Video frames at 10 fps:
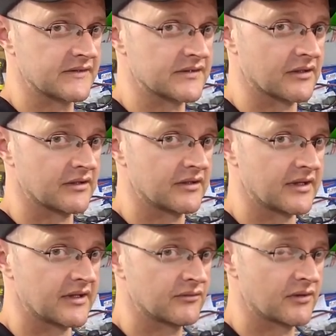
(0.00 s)
So
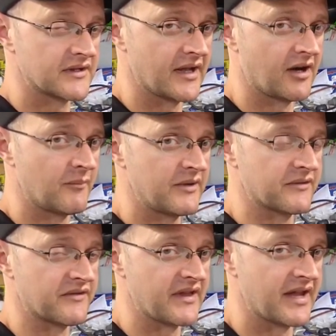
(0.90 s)
in order to help me
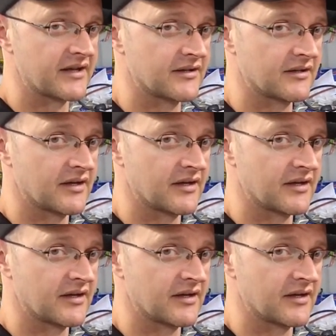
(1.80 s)
with that,